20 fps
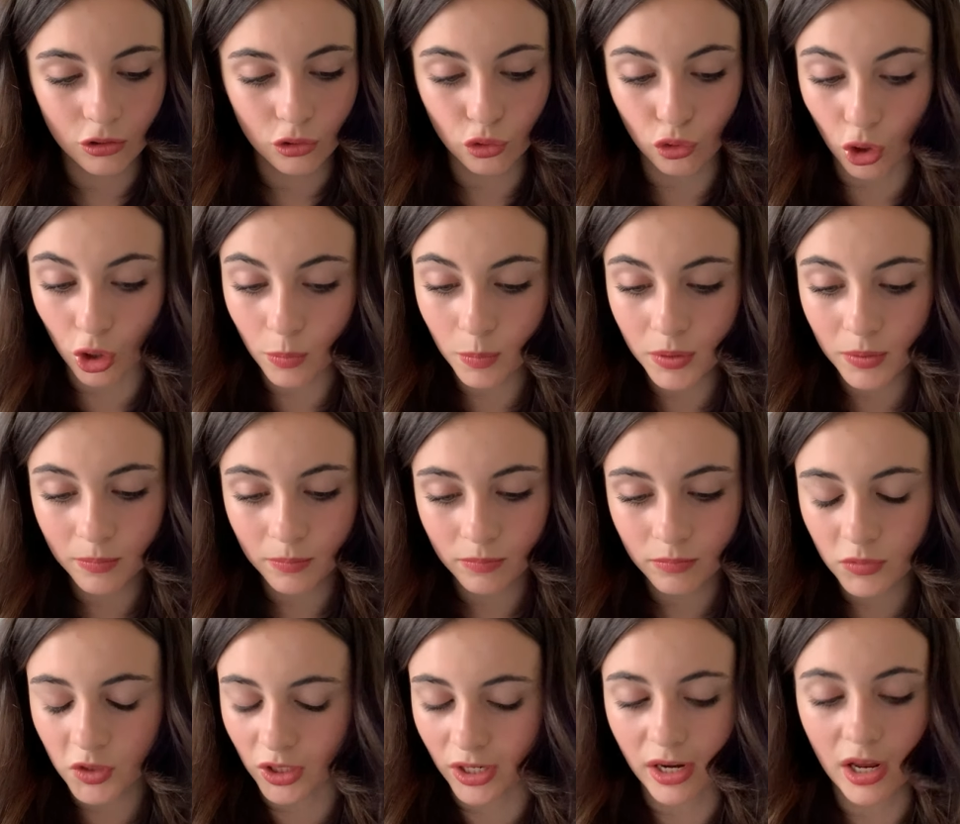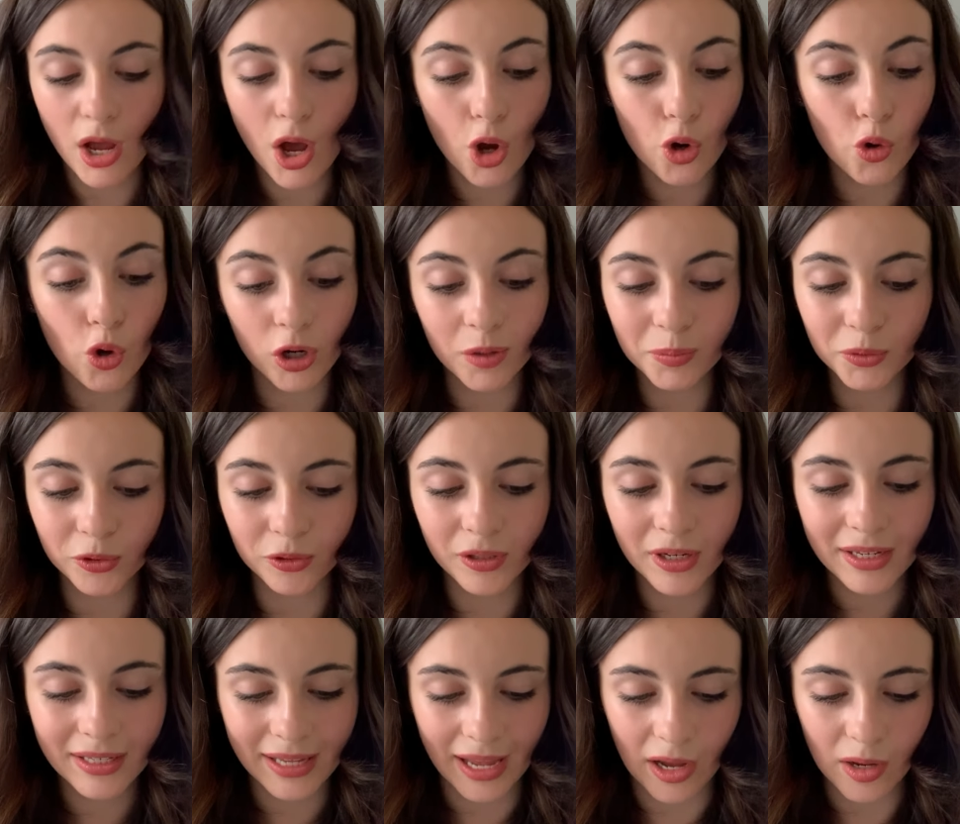Grub, sorry,
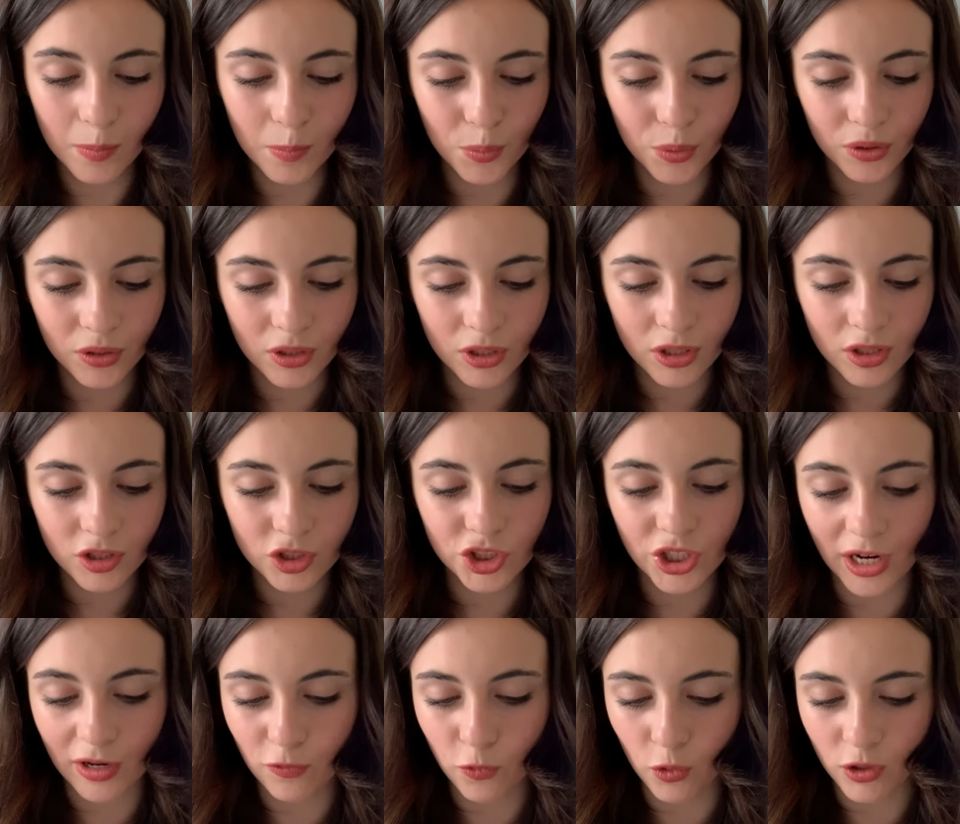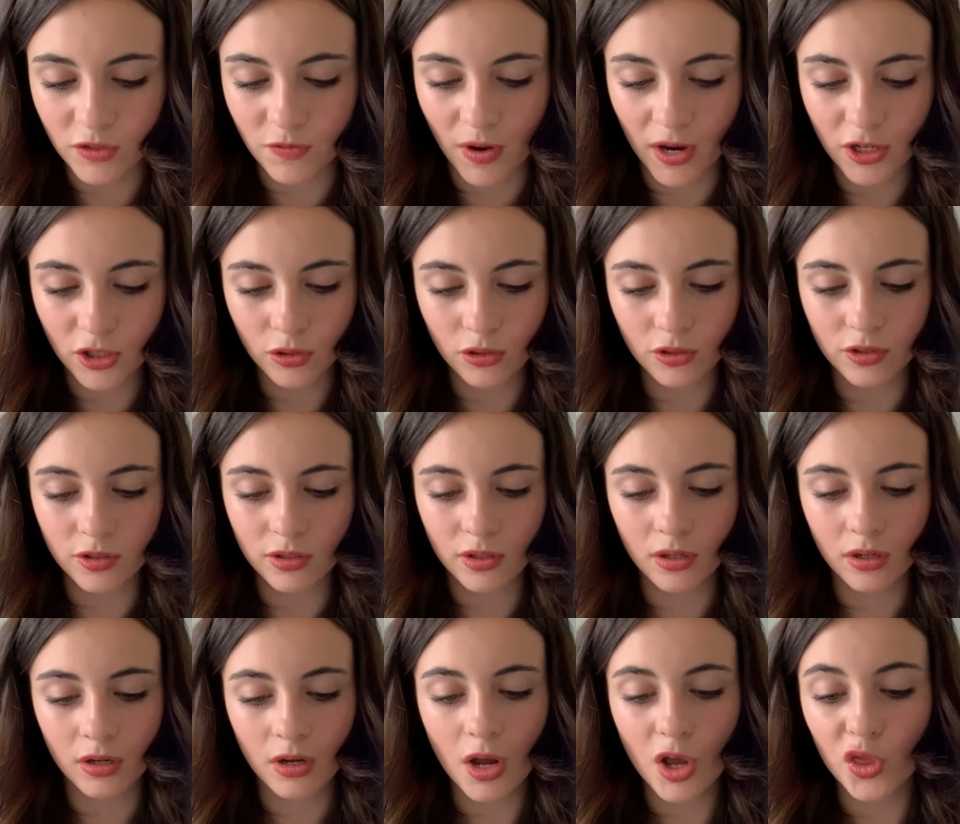Corporal Kelp, check Four's vitals.
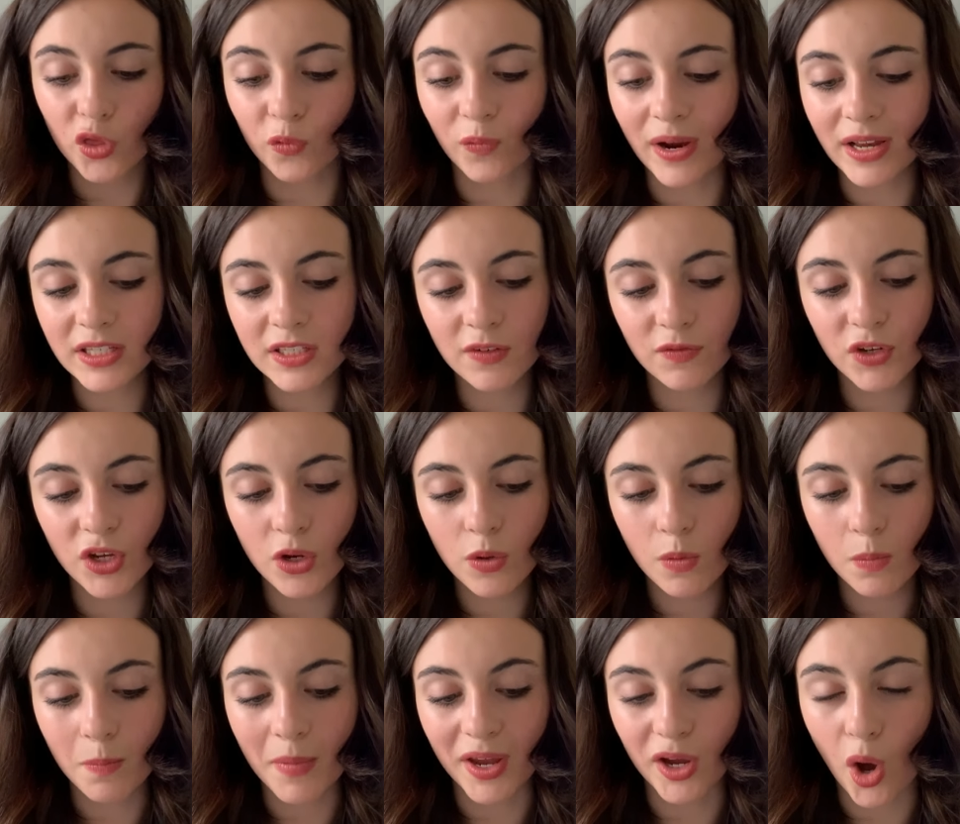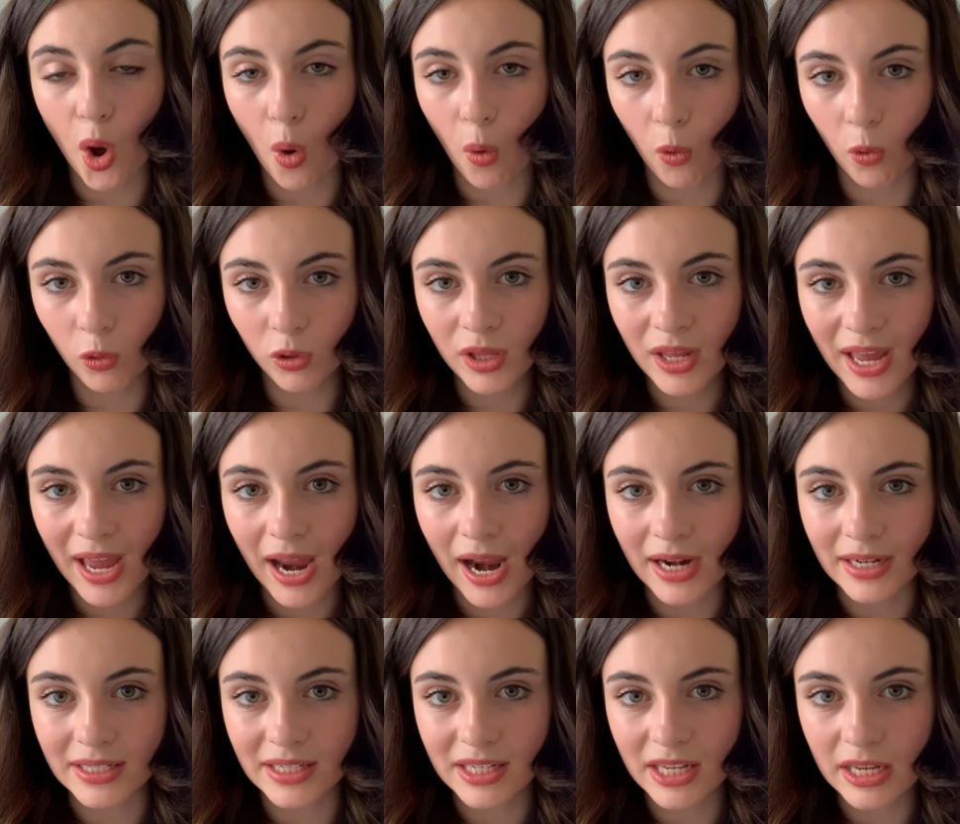The rest of you make a hole
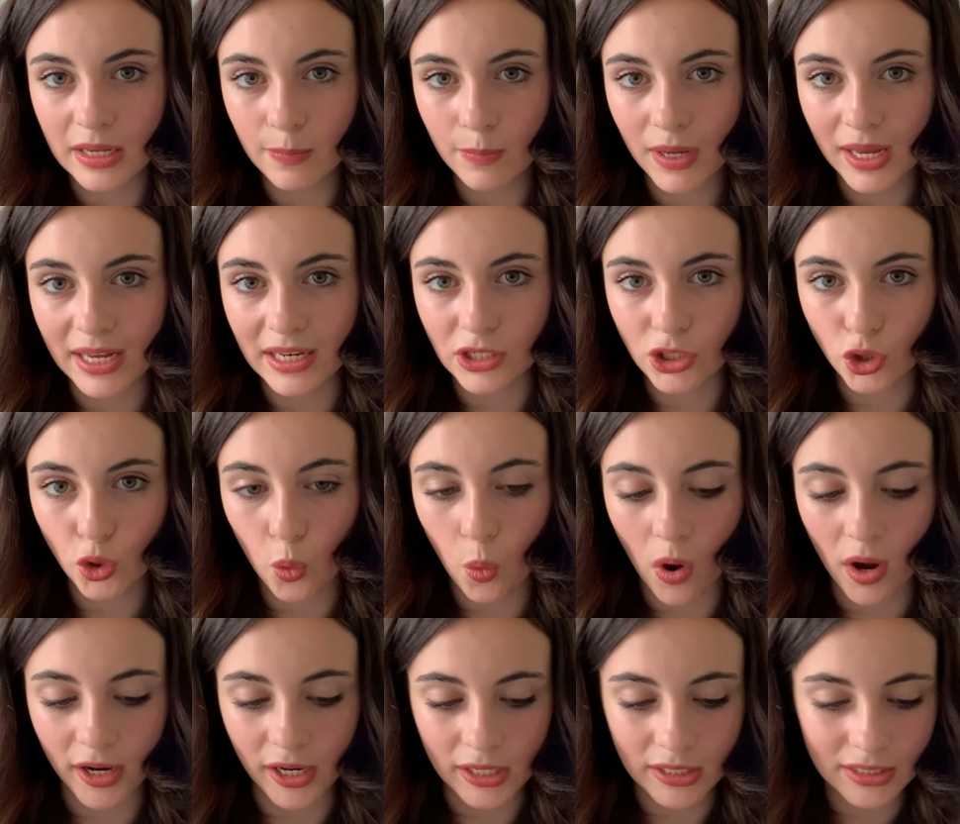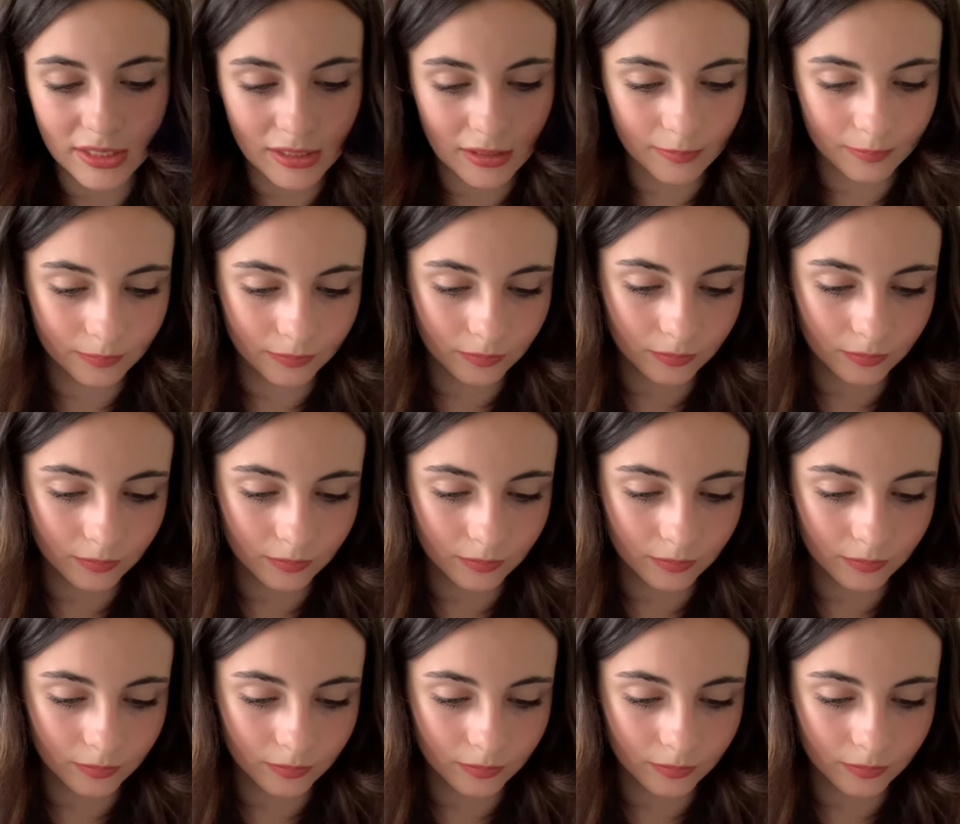and keep it quiet.